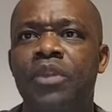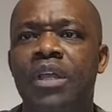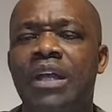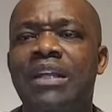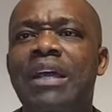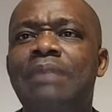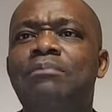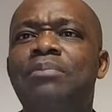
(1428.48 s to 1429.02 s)

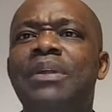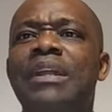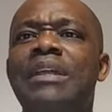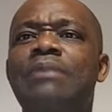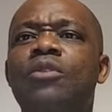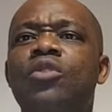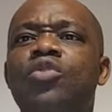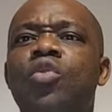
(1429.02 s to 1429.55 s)
And I pray in the
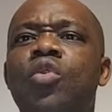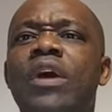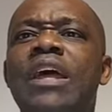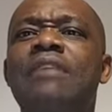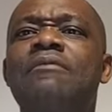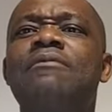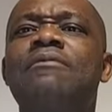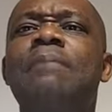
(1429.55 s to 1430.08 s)
name of Lord
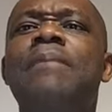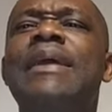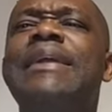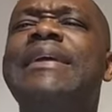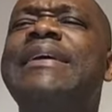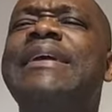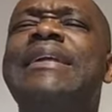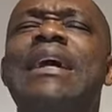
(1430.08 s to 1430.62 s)
ever
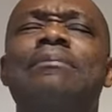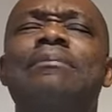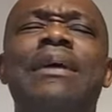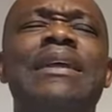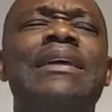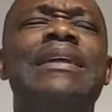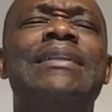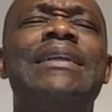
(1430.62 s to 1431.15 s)
barricade
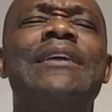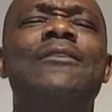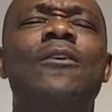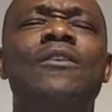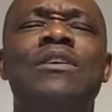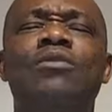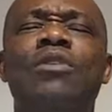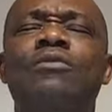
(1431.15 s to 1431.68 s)
barricaded
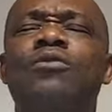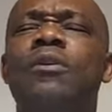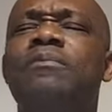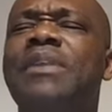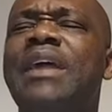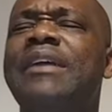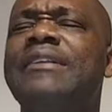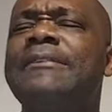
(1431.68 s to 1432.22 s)
us away
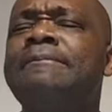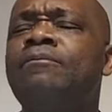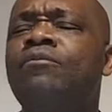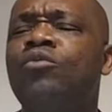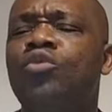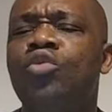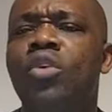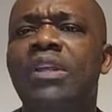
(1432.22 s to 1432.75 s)
from that
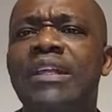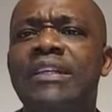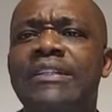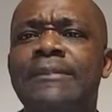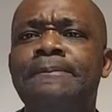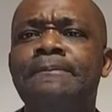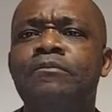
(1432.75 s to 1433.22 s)
knowledge,